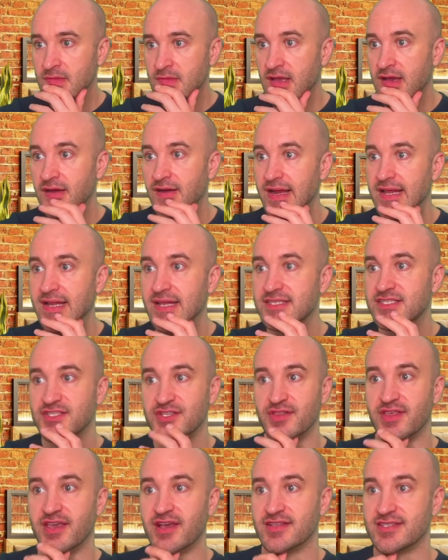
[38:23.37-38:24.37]
All right, let's
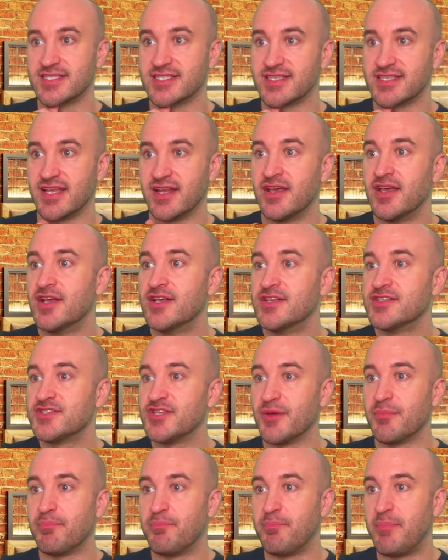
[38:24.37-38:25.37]
do the answers then.
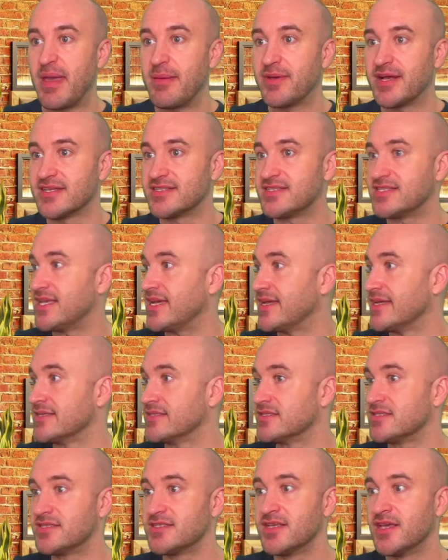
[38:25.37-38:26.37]
So Beba
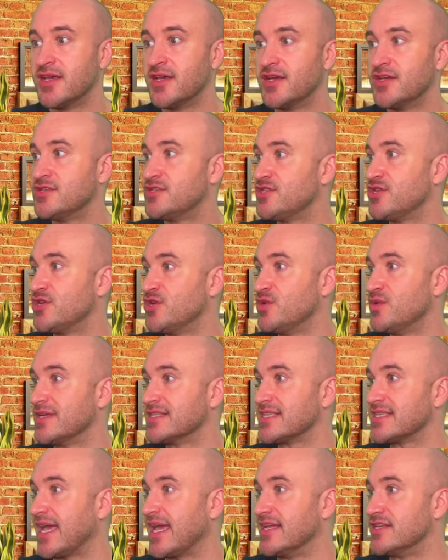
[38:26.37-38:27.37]
says 2
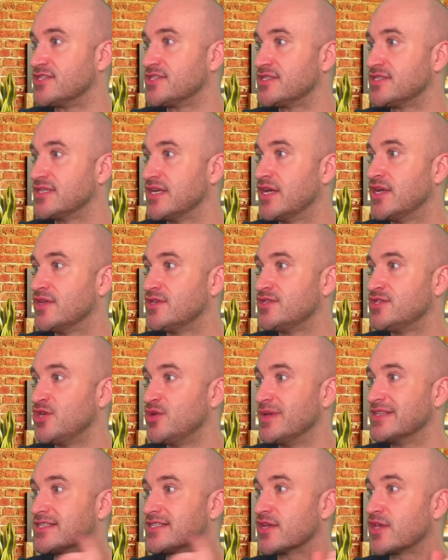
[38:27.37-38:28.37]
is H,
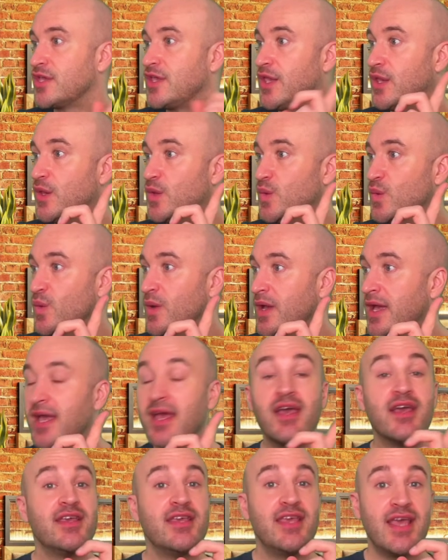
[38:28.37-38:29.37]
2 is Q.
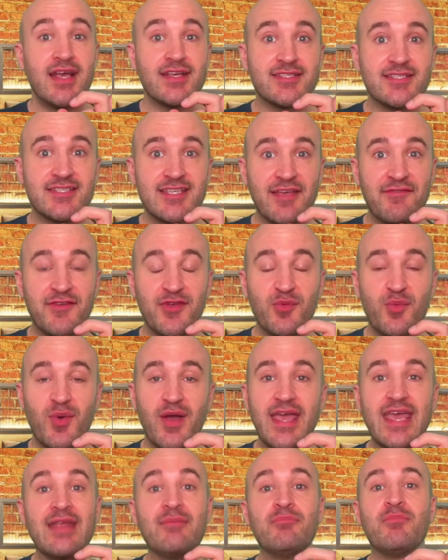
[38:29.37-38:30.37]
Yes, if you were
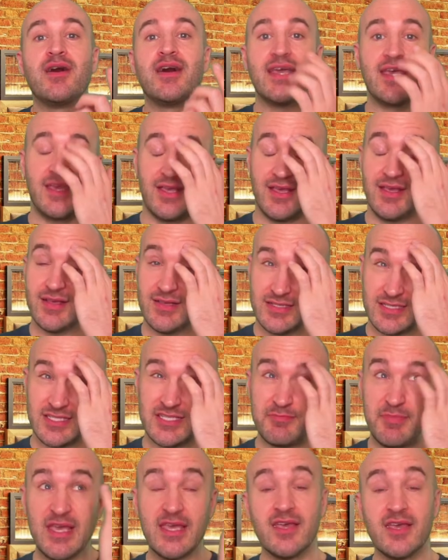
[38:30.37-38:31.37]
in my
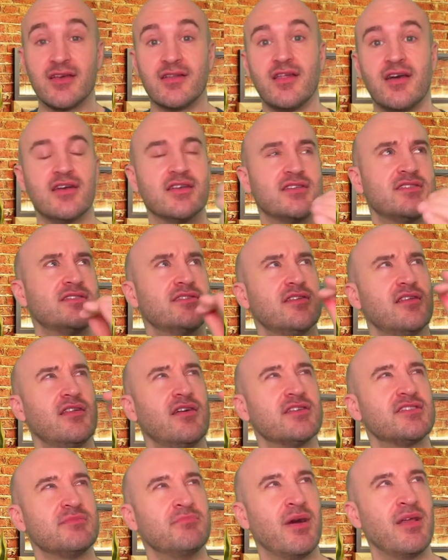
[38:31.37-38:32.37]
speaking class
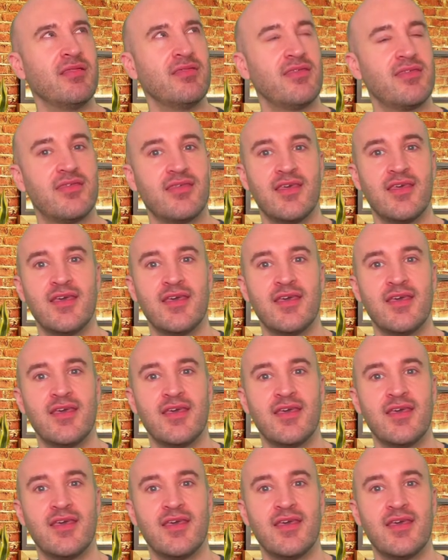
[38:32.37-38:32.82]
last month,